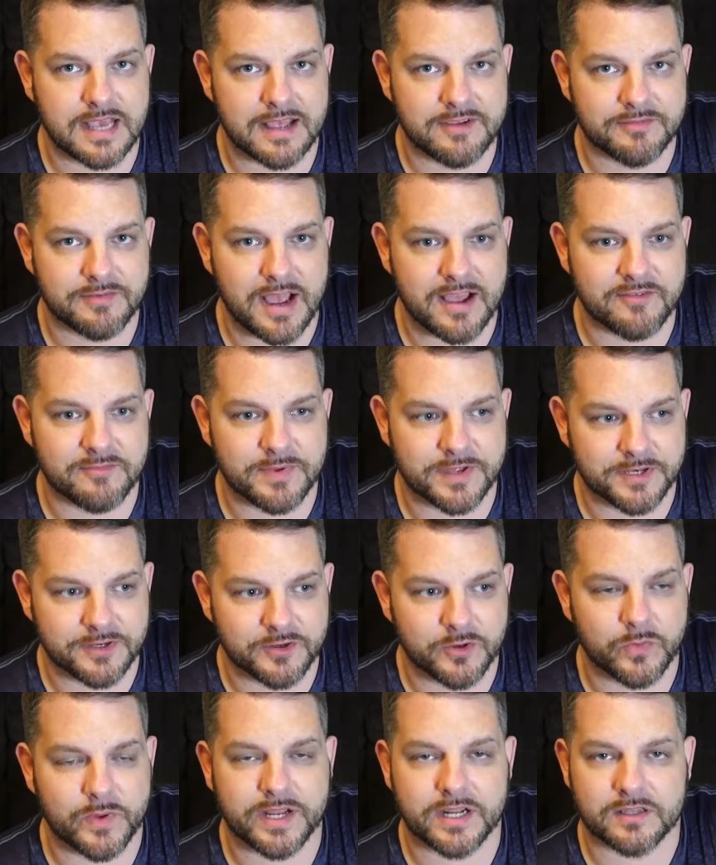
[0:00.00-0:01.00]
I've been
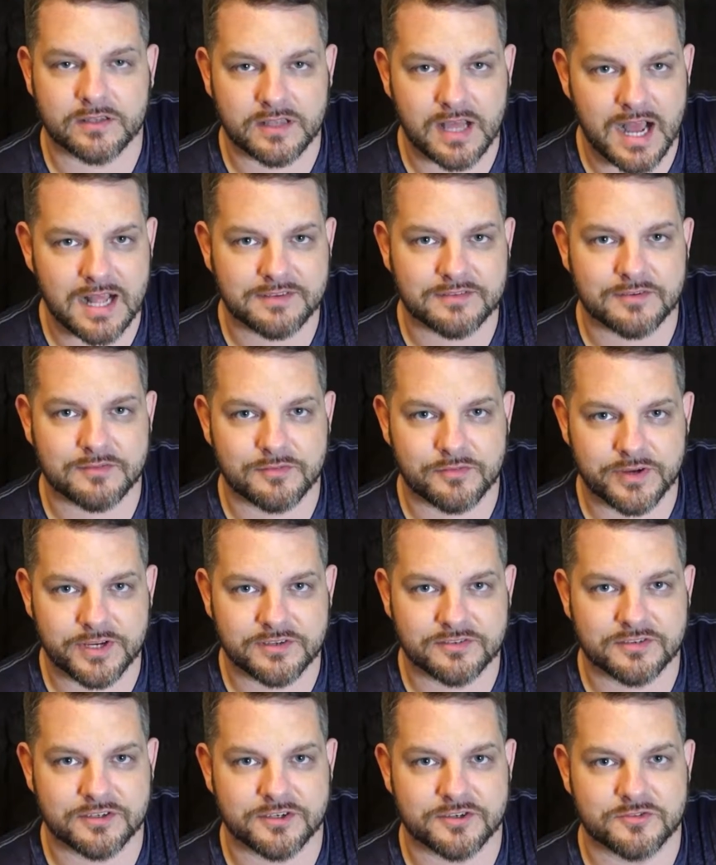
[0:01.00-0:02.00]
doing lots of
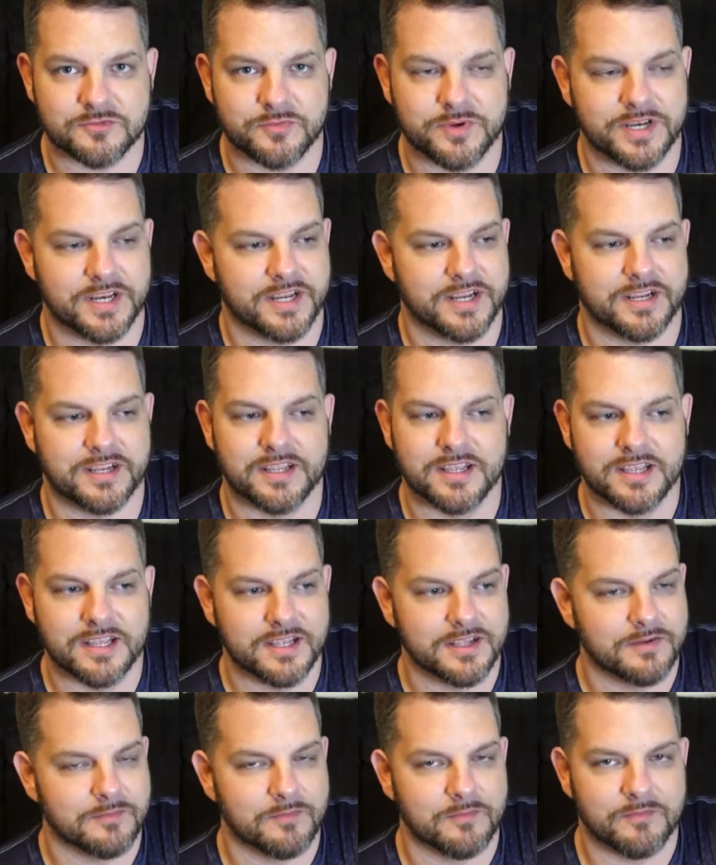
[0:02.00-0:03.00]
research, reading
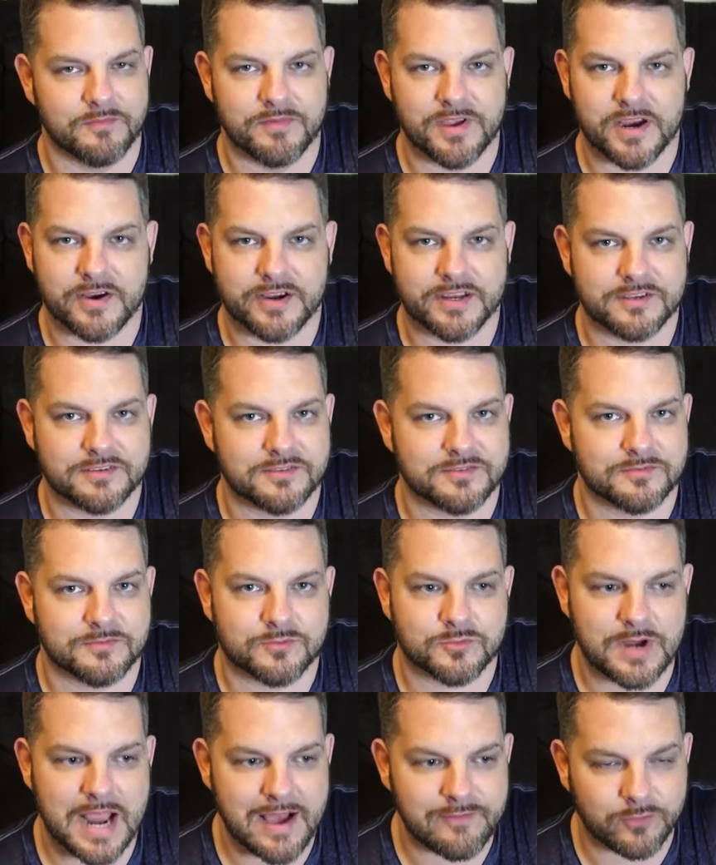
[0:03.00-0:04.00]
various
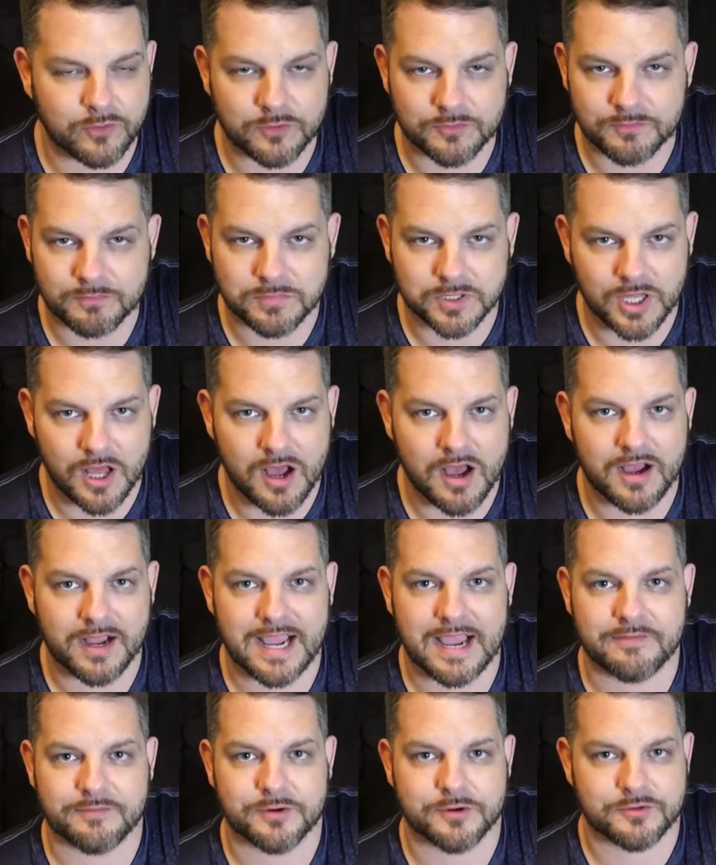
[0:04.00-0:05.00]
travel blog
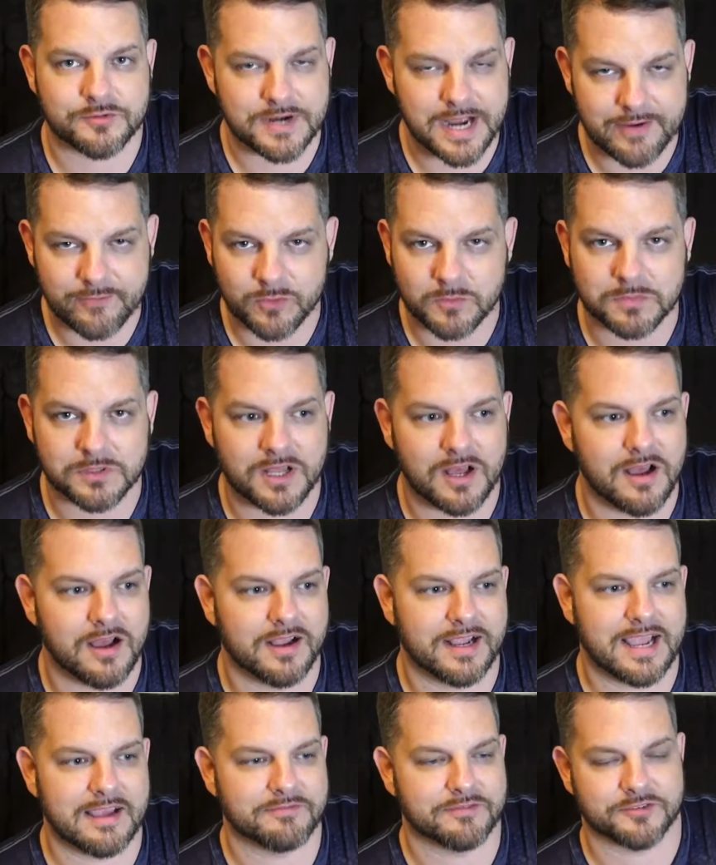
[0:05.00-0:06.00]
after
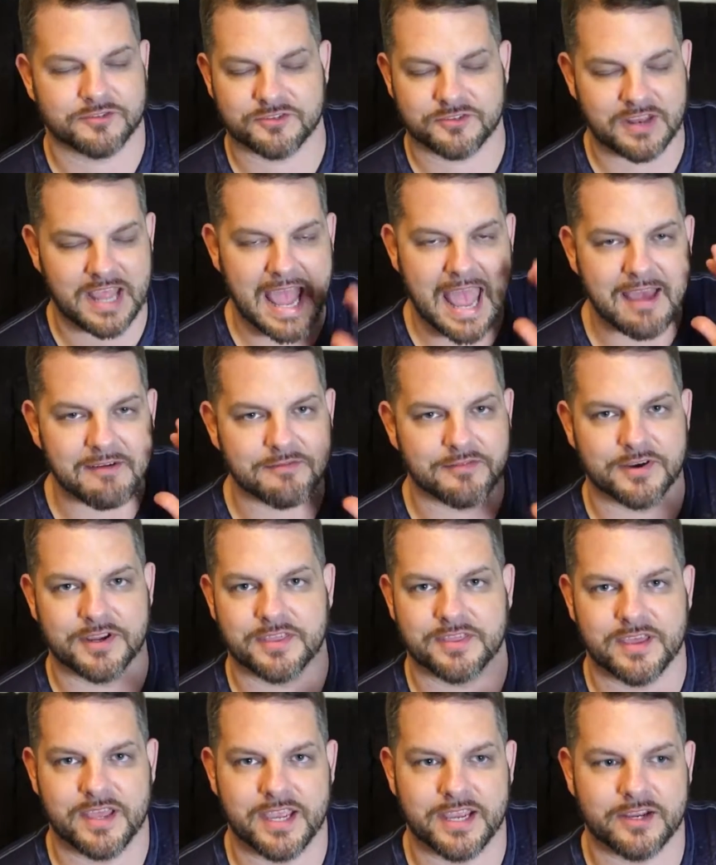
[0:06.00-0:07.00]
just
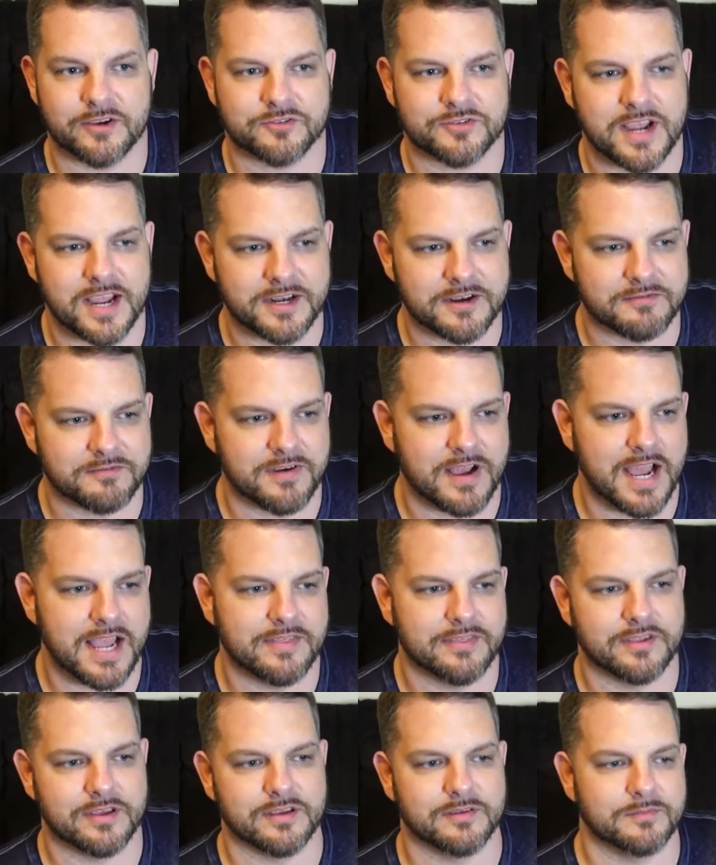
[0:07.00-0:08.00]
everything, trying to
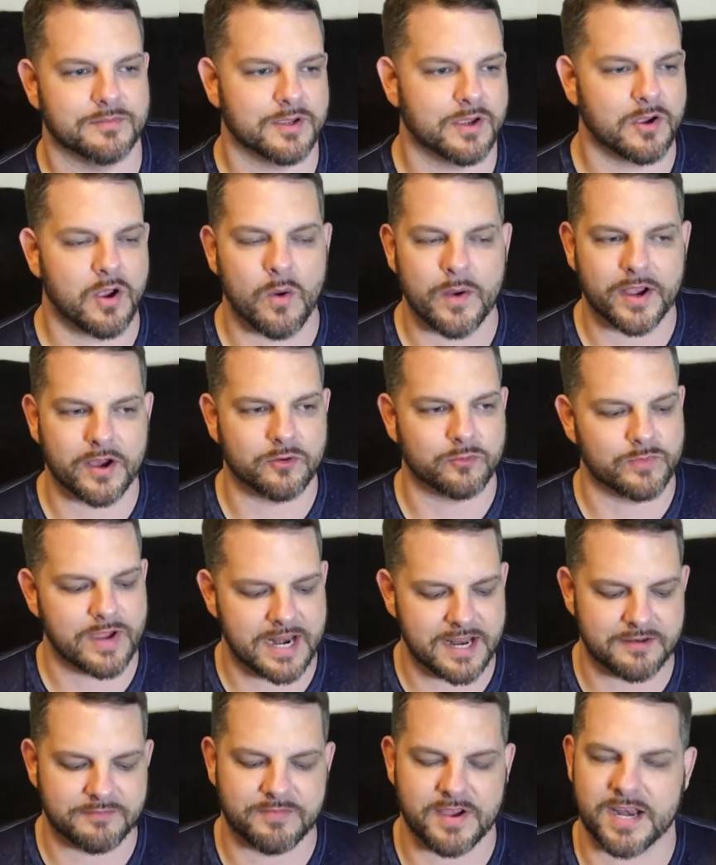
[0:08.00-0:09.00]
find going on
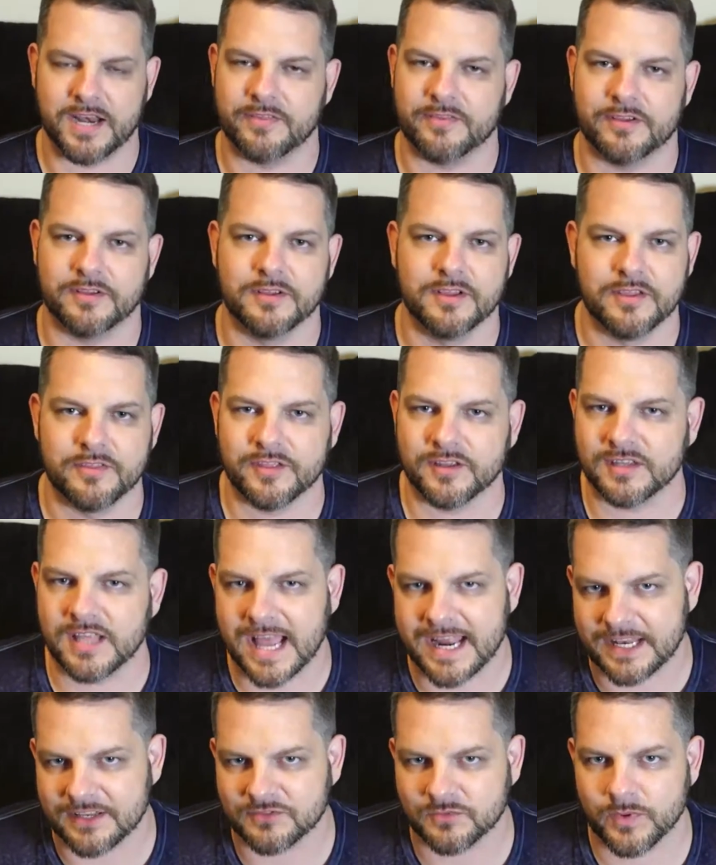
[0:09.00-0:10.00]
Reddit, finding the
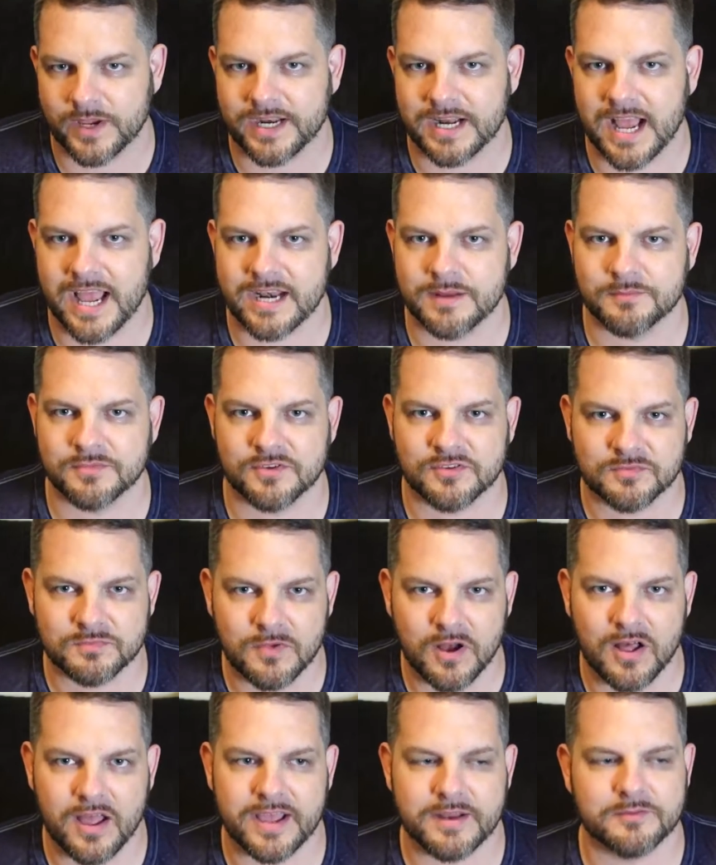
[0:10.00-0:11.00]
lightest weight items, the
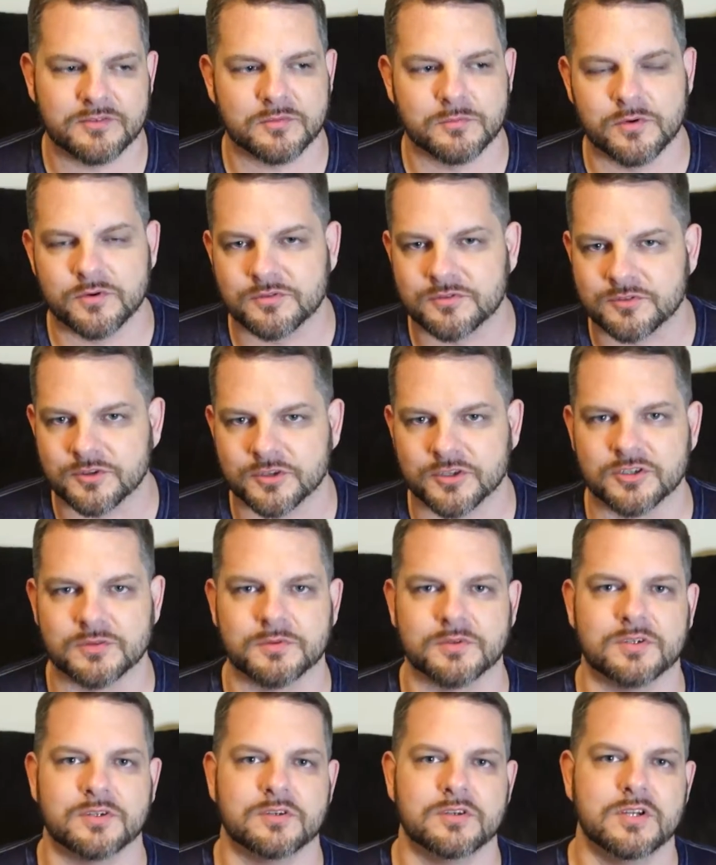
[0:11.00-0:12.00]
small items, the most
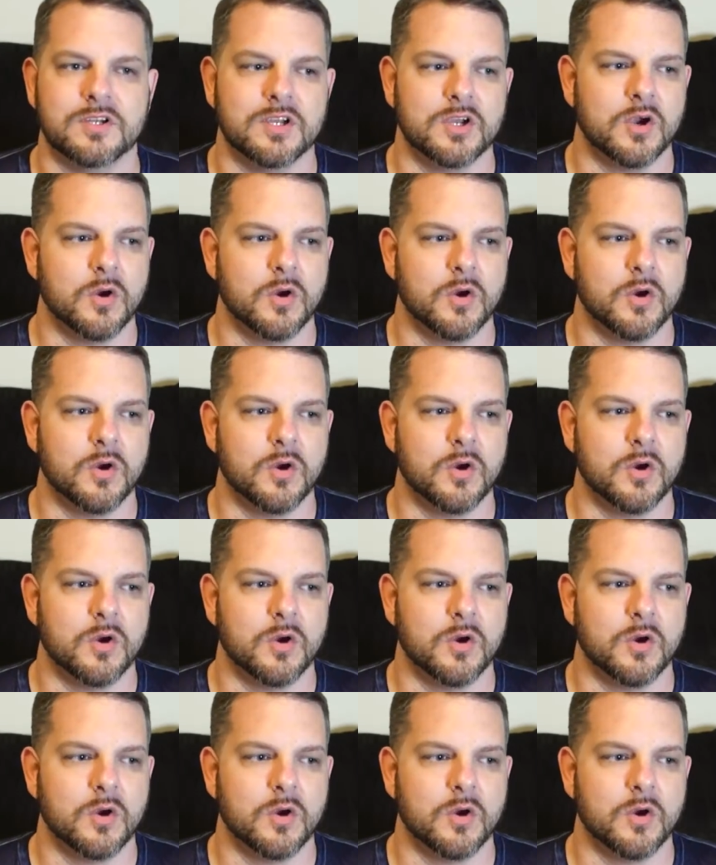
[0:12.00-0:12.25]
durable.